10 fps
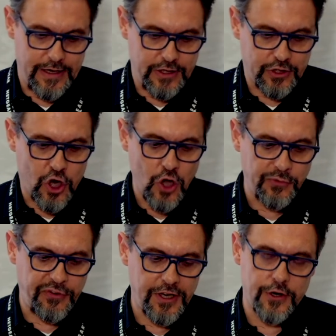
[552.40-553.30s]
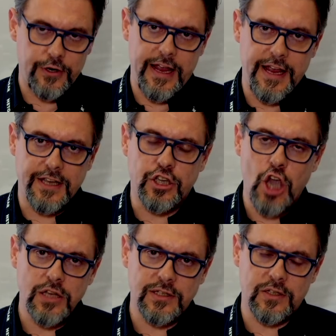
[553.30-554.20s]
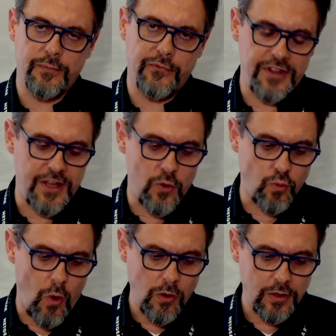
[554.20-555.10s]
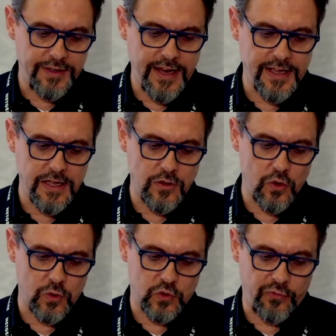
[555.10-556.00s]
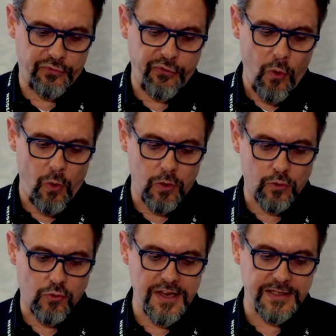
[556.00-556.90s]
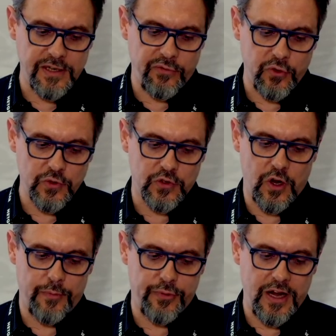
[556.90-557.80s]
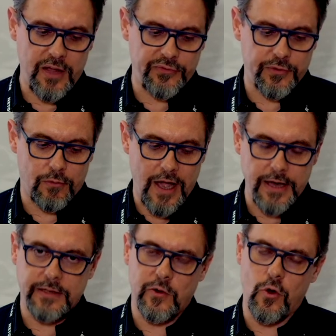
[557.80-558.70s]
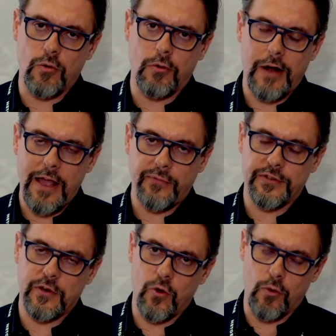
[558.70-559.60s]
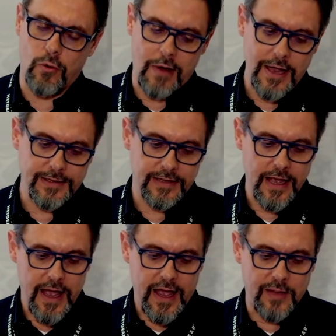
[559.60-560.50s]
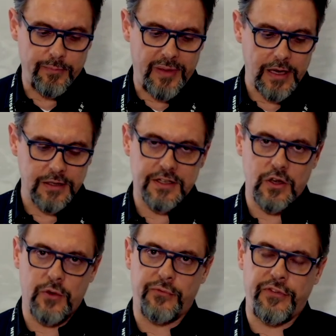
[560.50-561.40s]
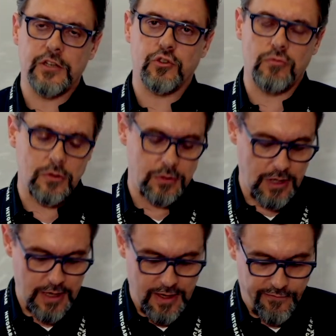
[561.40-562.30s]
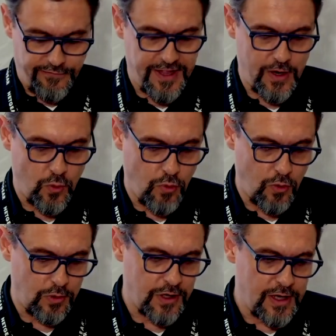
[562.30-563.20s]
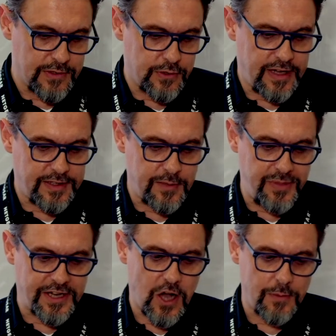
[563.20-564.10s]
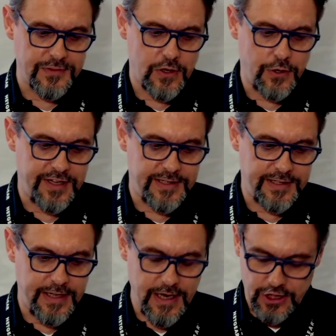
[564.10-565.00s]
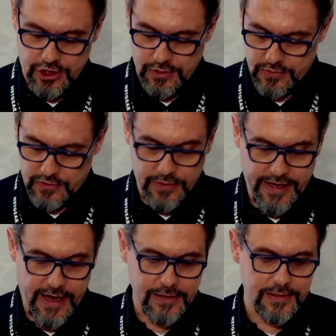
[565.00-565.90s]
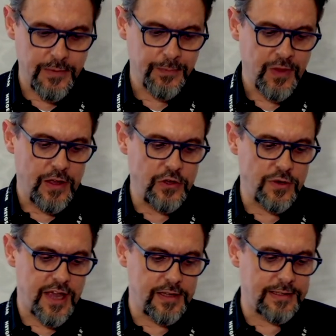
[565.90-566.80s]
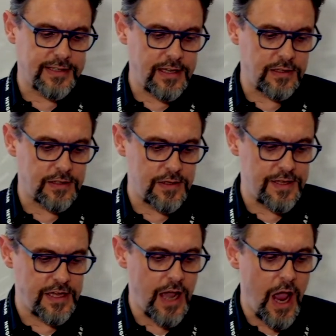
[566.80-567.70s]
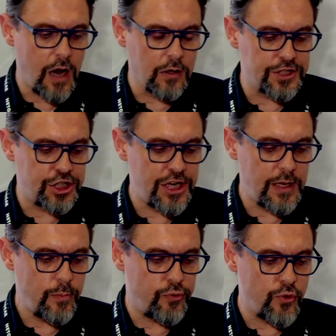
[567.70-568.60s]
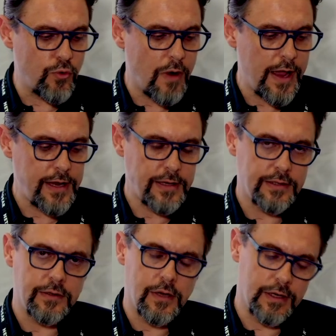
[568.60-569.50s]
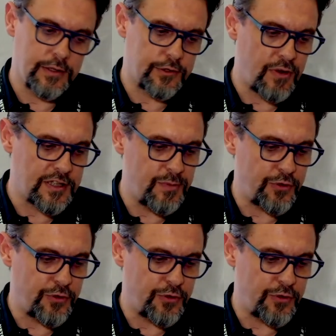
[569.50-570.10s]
configure a custom video wall, taking those 4 receivers, upper left, right, lower right, and build a virtual video wall so that it becomes a destination, so that you can send the LG Blu-ray transmitter